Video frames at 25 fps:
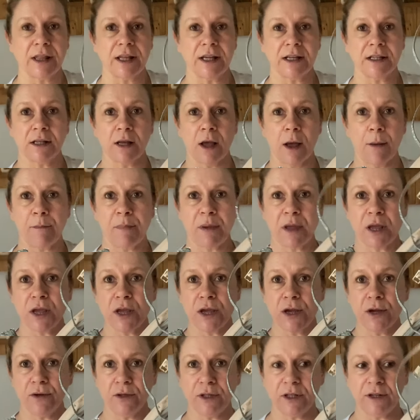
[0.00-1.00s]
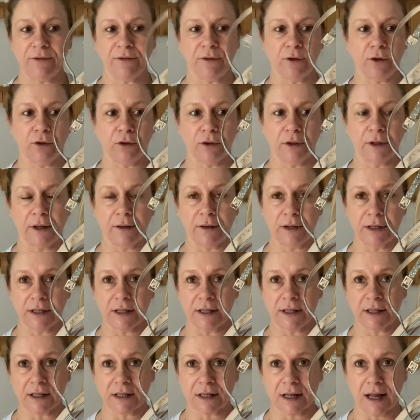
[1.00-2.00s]
this beautiful, now this
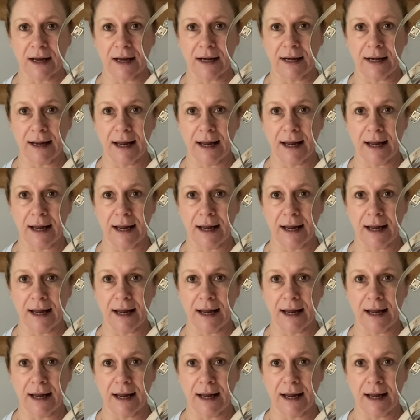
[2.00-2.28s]
is slightly